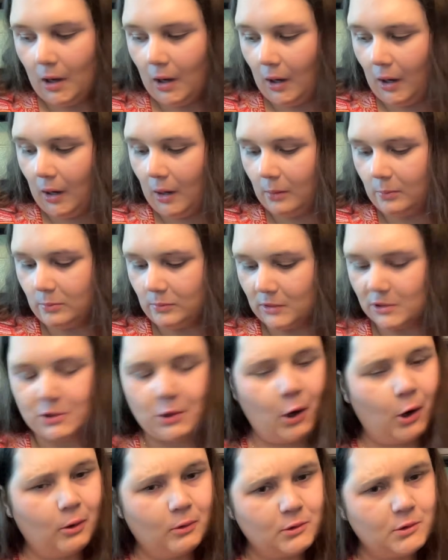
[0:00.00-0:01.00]
This
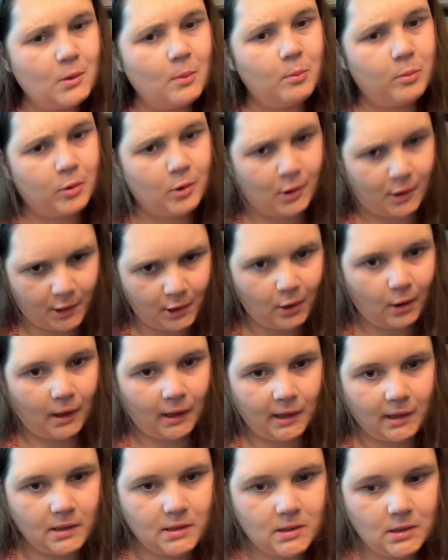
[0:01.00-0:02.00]
haul was pretty
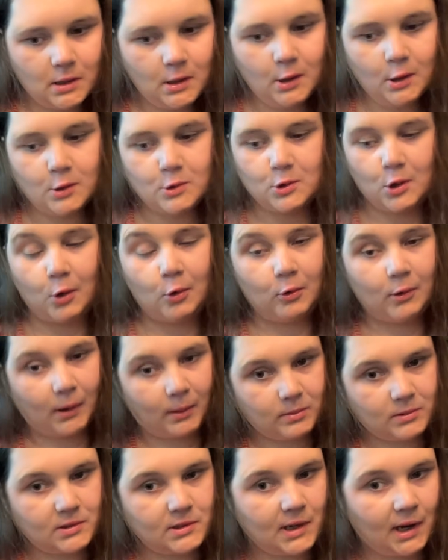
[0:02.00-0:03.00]
great, so
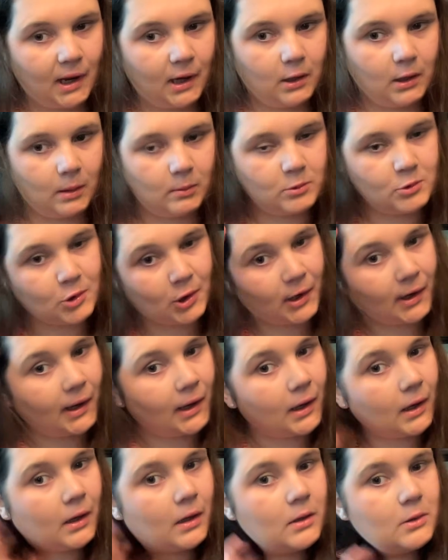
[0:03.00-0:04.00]
grab a snack, grab a
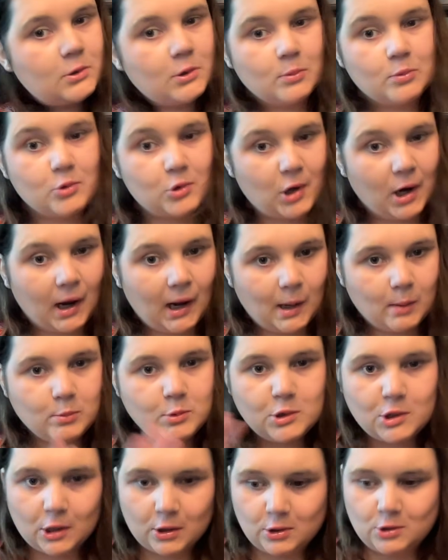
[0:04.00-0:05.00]
drink, subscribe,
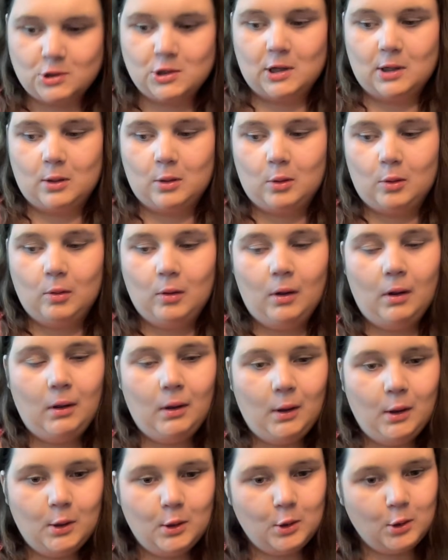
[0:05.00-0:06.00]
share the channel.
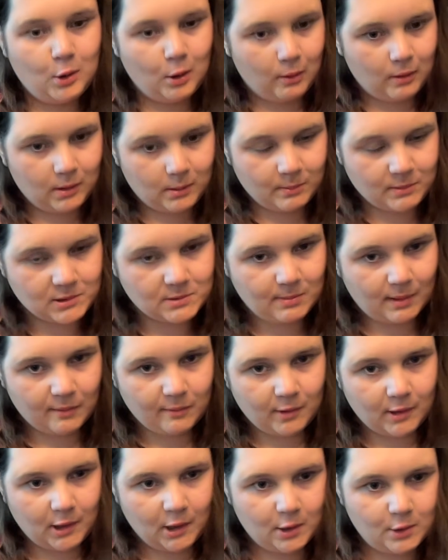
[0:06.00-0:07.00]
You don't want to miss my
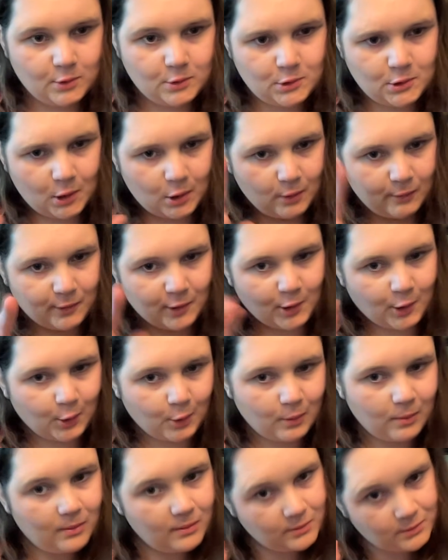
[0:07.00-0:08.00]
videos, so if you're
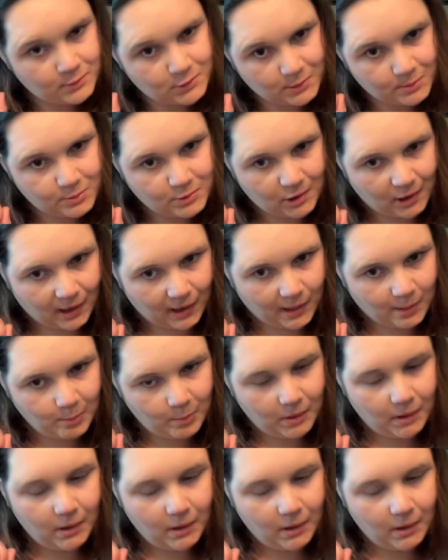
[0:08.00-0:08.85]
new, subscribe.